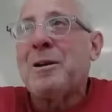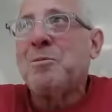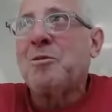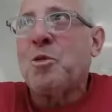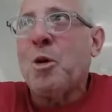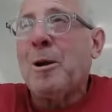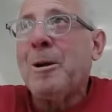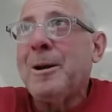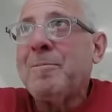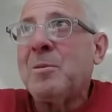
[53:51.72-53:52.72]
them
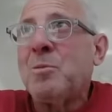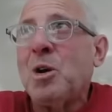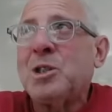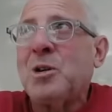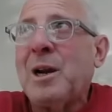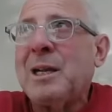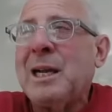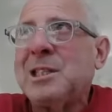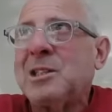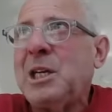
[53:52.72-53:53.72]
before the merger as
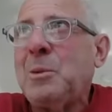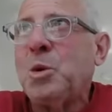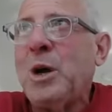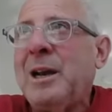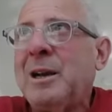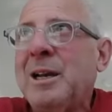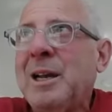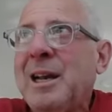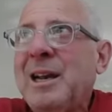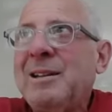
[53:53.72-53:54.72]
a cheap way to
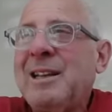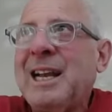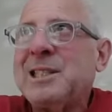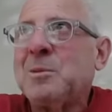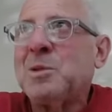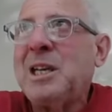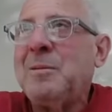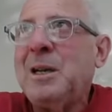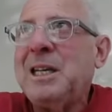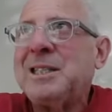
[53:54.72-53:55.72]
get some
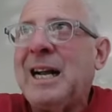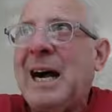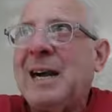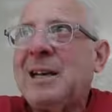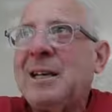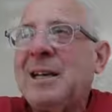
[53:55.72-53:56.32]
CME stock.